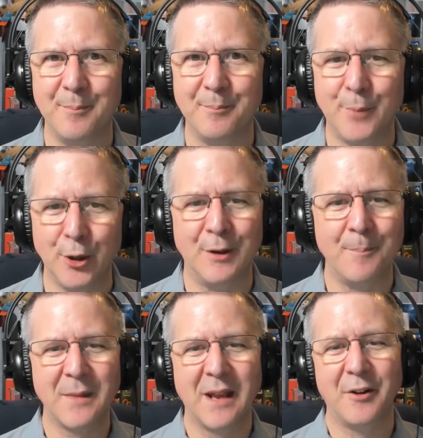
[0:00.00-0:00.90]
pull.
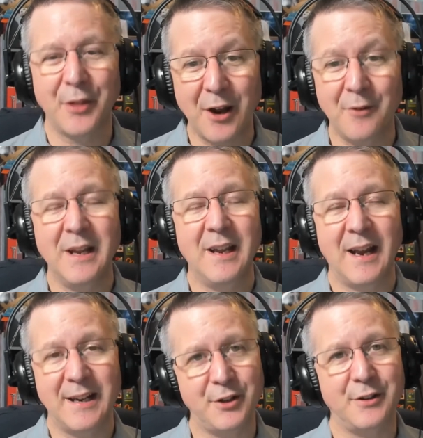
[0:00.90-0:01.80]
Although,
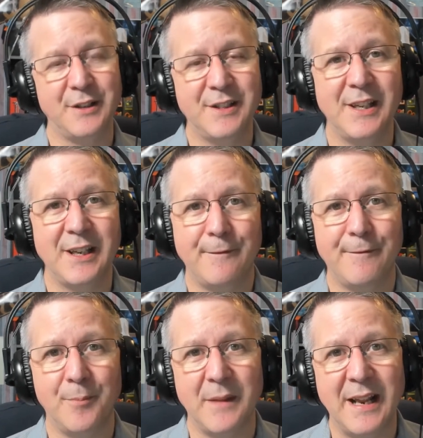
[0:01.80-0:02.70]
as you can see
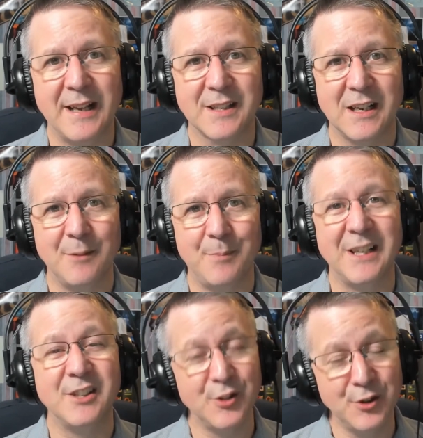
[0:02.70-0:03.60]
from the next clip,
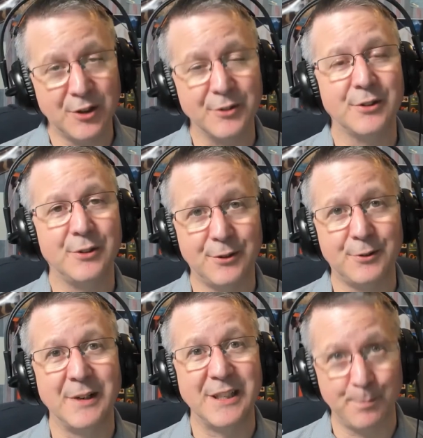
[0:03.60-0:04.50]
it's not
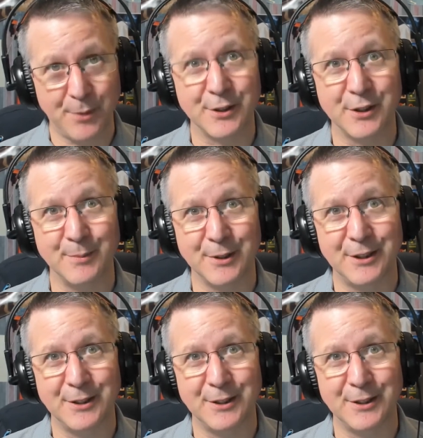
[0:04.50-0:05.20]
always possible.